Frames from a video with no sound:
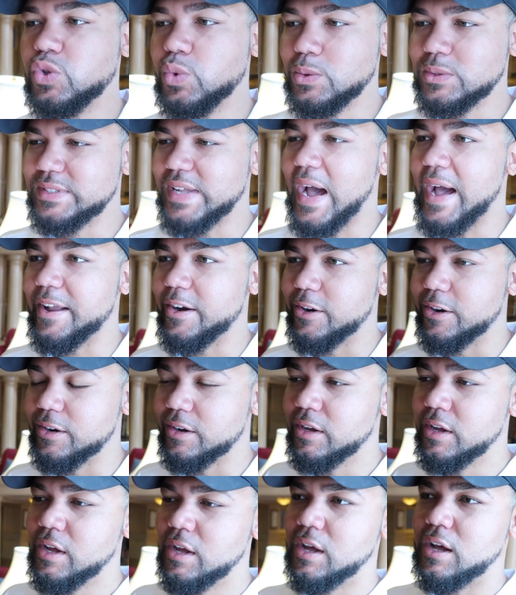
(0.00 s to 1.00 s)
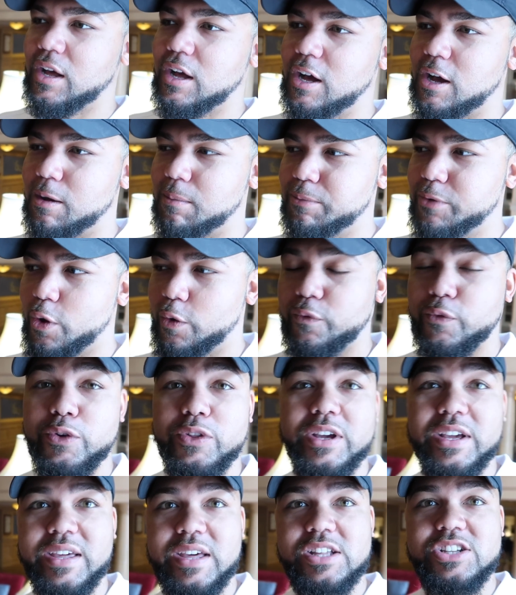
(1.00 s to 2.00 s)
school diner um, known for
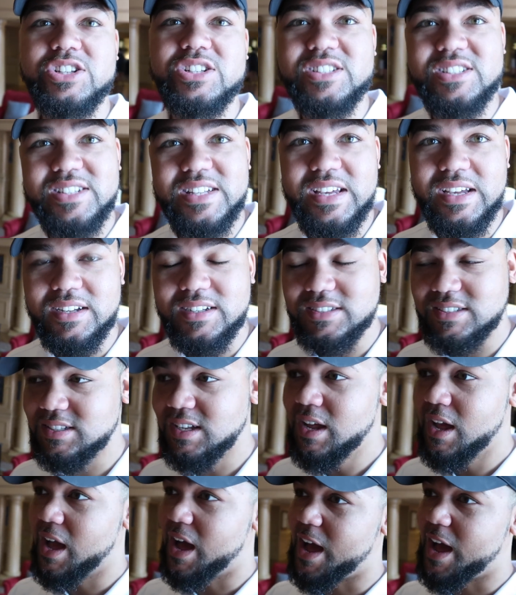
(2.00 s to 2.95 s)
the kitchen sinks.